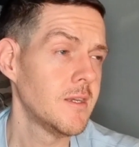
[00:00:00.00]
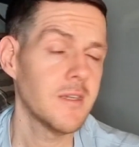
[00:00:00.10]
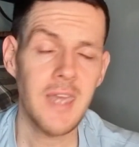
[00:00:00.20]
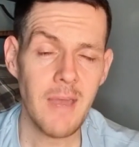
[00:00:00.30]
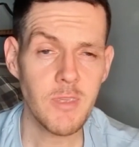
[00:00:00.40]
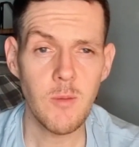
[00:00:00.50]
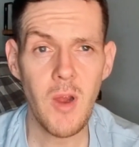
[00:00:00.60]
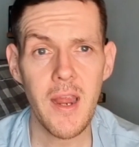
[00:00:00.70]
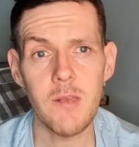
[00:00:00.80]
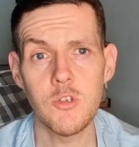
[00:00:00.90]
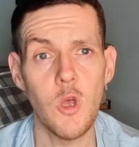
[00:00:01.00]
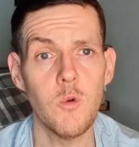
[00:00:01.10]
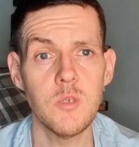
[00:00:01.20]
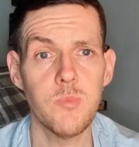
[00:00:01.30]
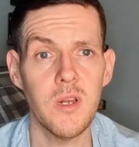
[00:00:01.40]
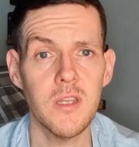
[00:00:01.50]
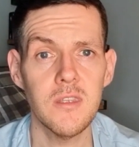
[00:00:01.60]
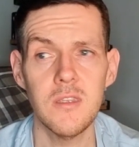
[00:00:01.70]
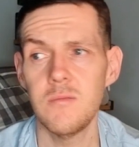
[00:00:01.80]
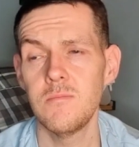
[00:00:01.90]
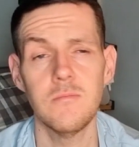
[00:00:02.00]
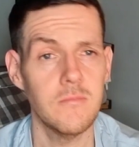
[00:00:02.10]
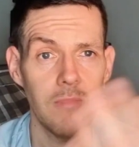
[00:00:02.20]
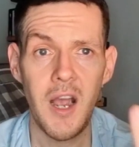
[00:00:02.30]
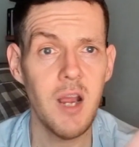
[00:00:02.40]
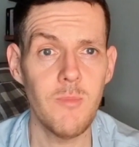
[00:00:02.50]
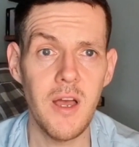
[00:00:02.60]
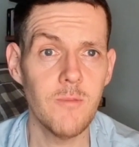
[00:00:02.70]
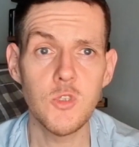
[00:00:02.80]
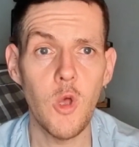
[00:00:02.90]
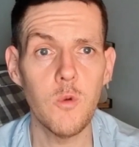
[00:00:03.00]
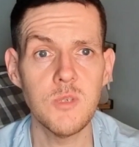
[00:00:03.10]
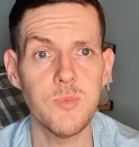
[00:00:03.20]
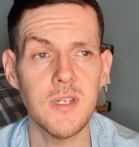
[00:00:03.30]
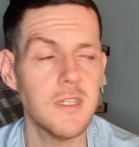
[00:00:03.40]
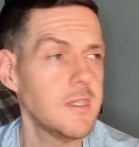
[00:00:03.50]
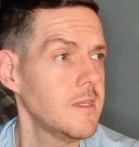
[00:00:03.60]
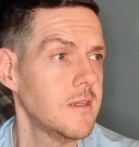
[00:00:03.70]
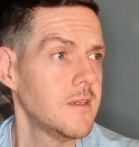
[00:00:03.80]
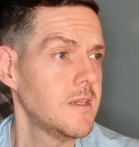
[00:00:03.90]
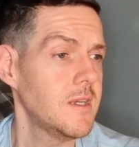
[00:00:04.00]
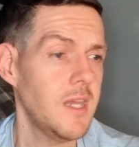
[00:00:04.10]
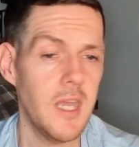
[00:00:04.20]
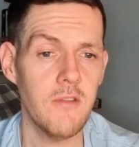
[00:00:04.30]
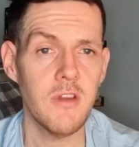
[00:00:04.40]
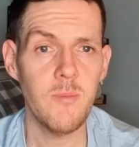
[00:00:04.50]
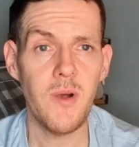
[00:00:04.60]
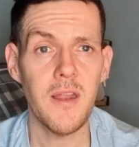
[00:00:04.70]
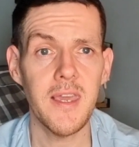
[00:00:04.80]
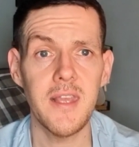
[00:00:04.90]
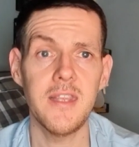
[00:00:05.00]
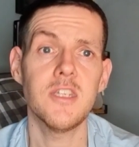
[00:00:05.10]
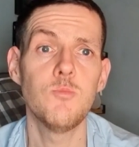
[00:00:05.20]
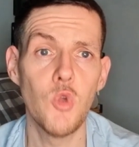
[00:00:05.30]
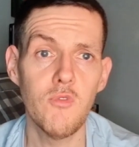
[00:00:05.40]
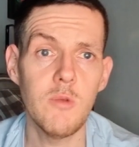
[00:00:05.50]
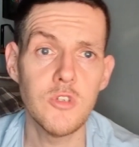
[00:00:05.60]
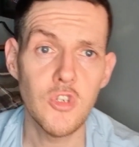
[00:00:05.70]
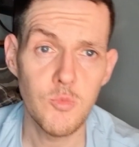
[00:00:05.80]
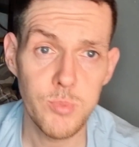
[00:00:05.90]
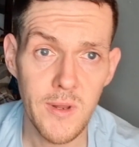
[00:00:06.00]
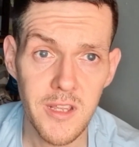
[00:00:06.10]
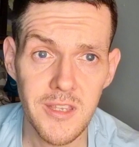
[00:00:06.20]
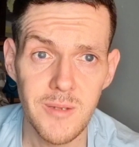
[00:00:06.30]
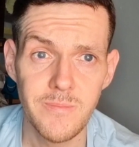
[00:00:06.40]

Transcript: Captain America was always brilliant. Iron Man was always brilliant. Everybody in this movie was just brilliant.